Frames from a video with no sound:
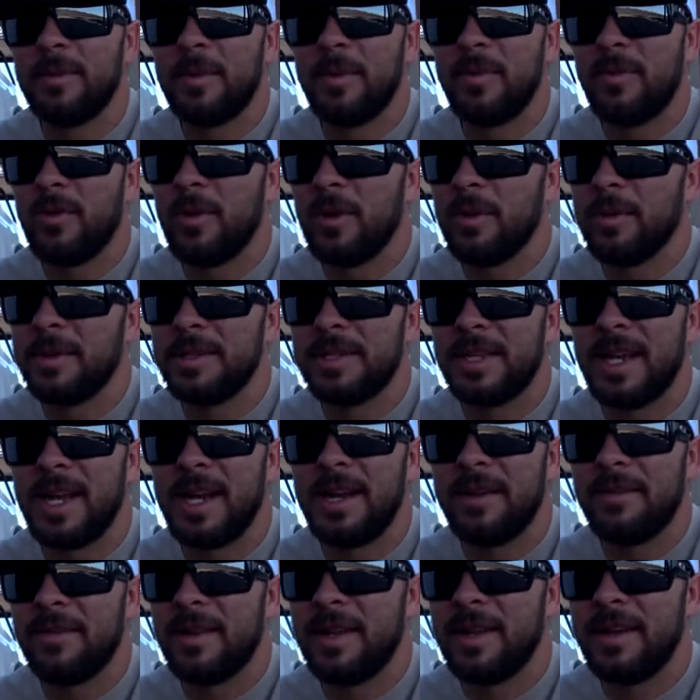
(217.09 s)
performance out
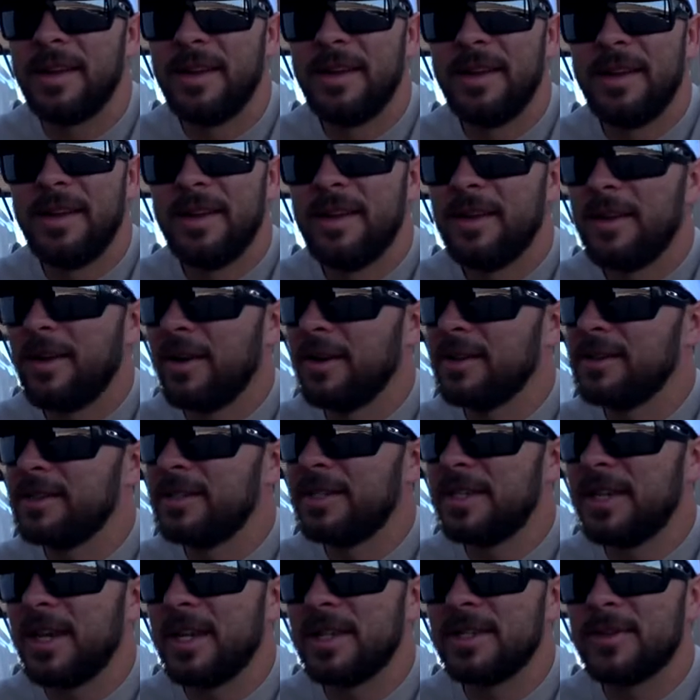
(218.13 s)
of it are
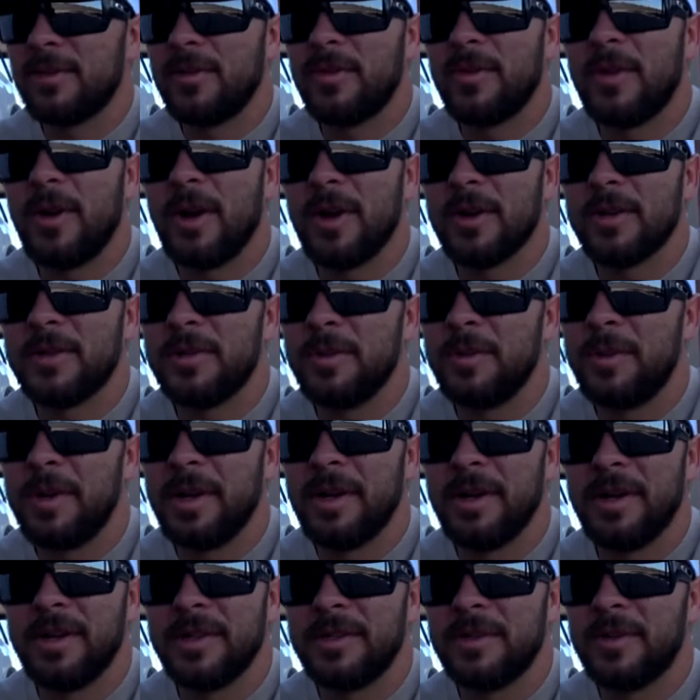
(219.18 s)
just far
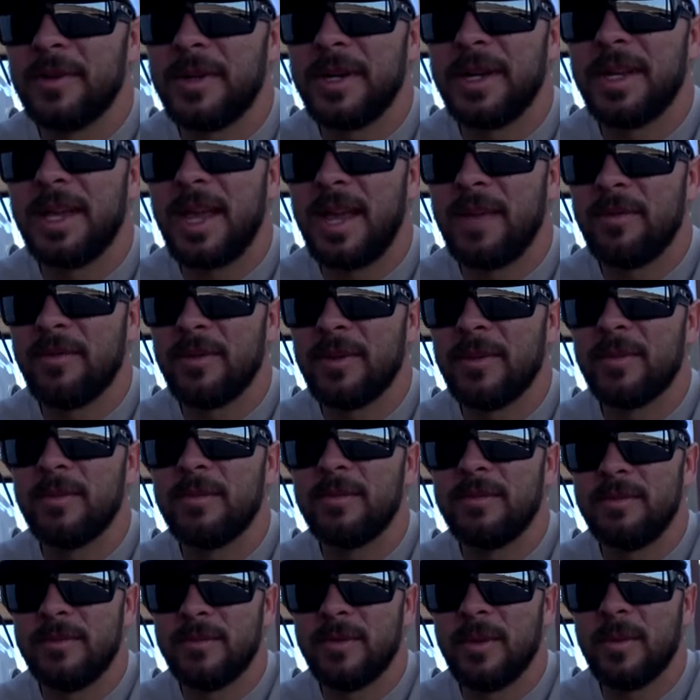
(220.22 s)
superior to what it came from
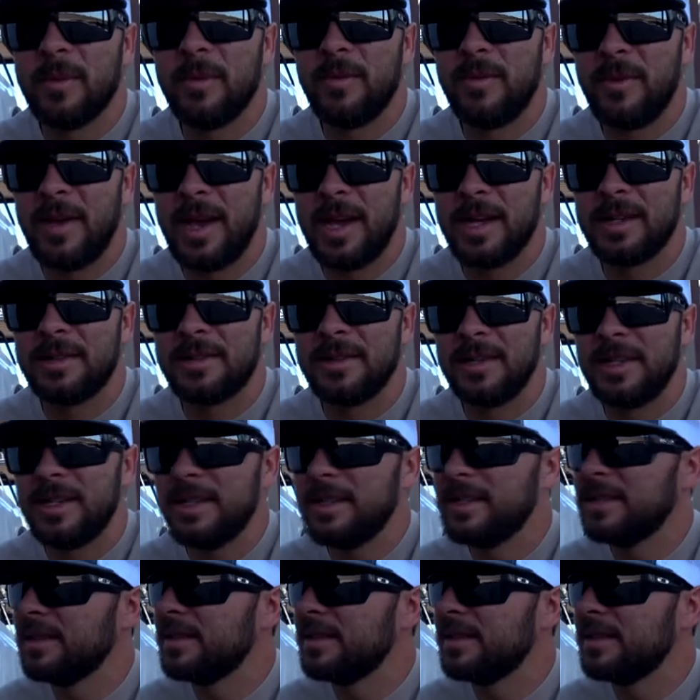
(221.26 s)
from the factory.